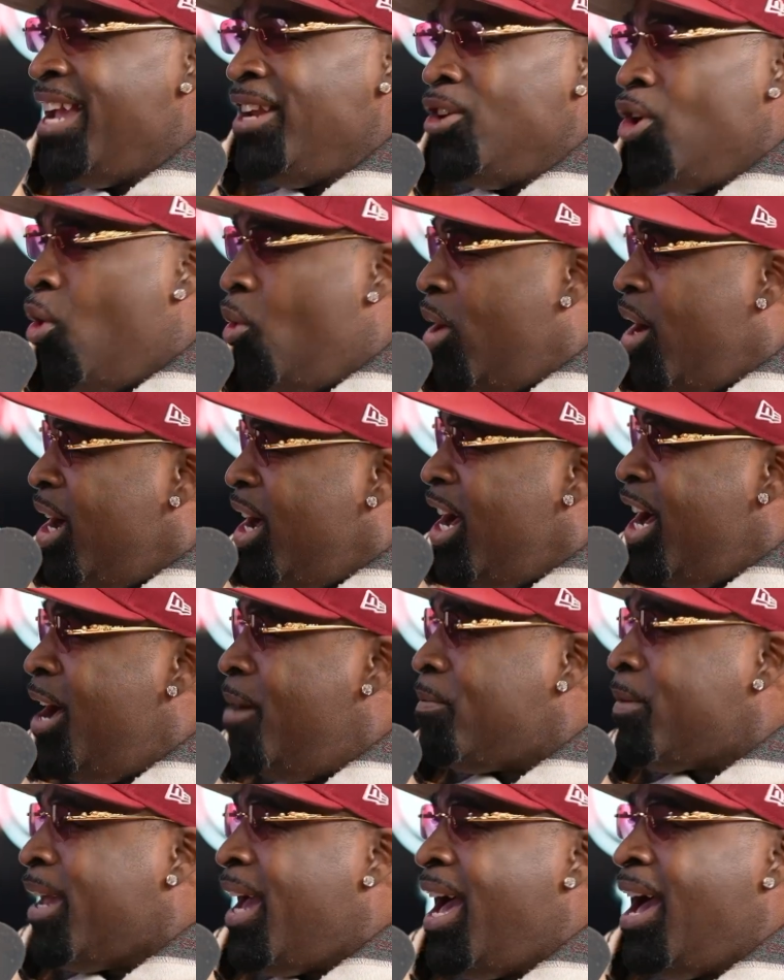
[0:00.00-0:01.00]
ain't no
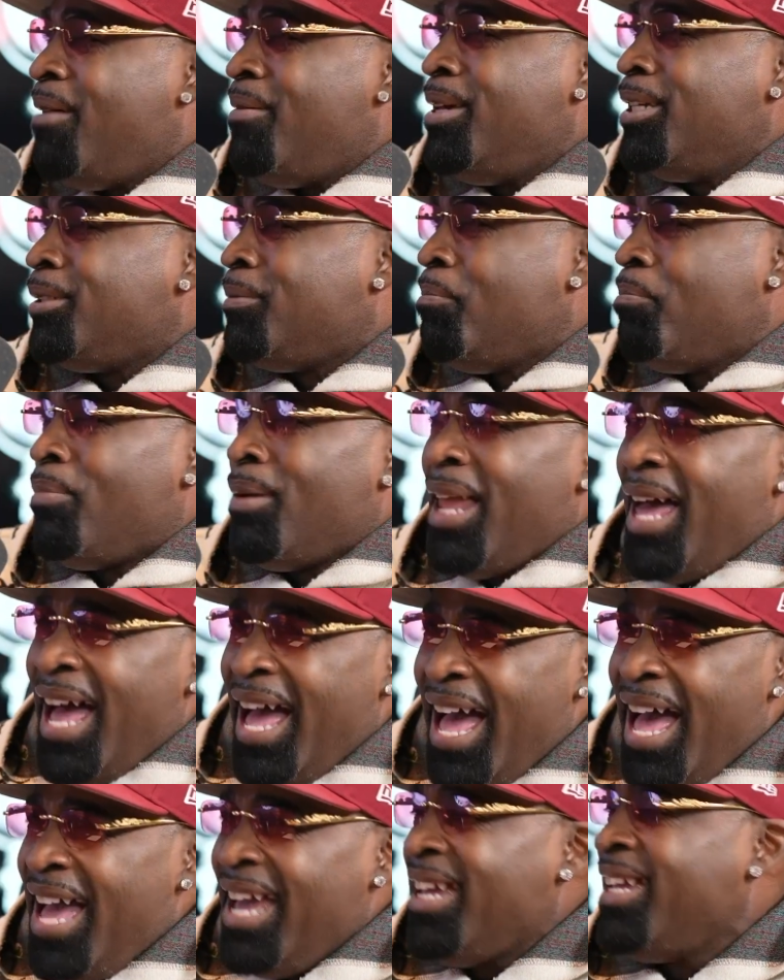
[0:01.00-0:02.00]
hubcap, it's
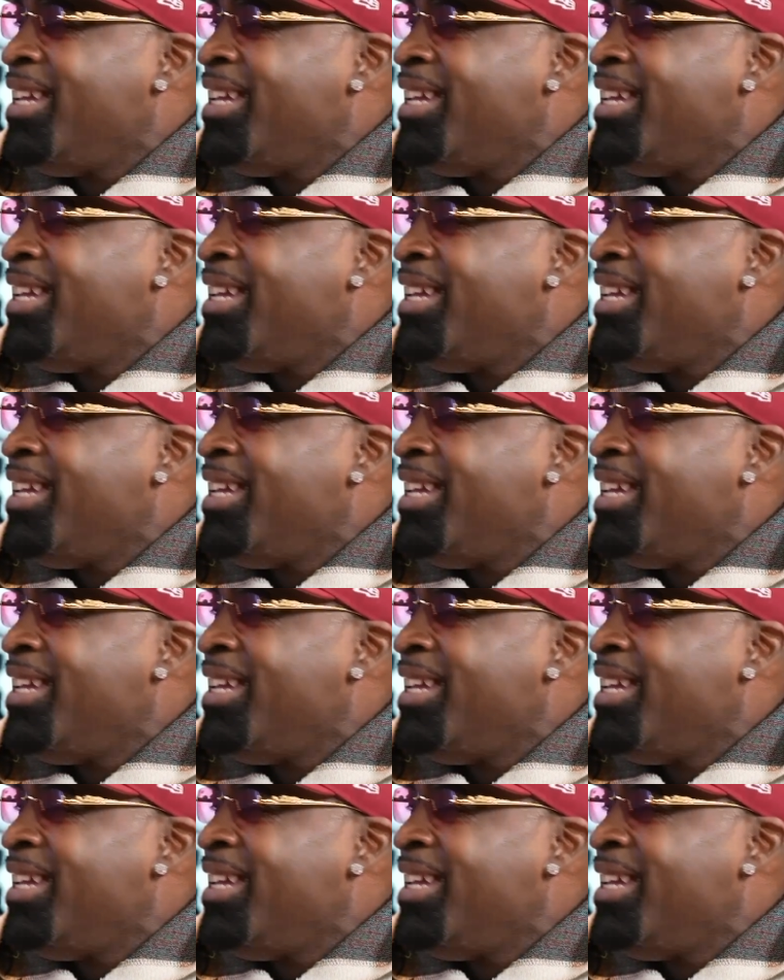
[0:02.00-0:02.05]
black.